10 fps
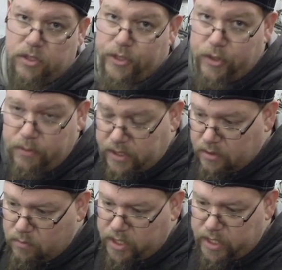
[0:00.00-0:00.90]
sure there'll be
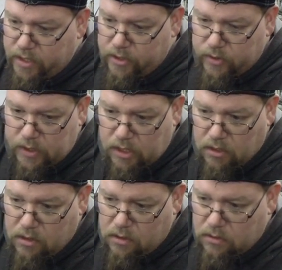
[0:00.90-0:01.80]
somebody that'll
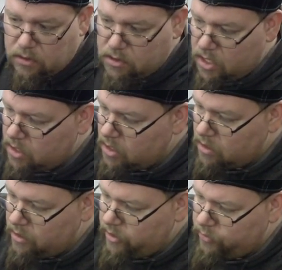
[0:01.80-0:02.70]
say that they did
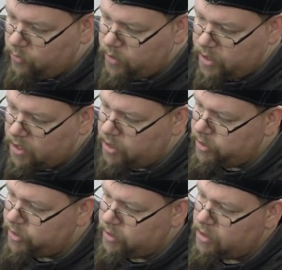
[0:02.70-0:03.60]
it a different way,
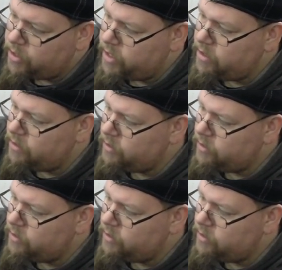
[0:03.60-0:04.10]
or you know, I did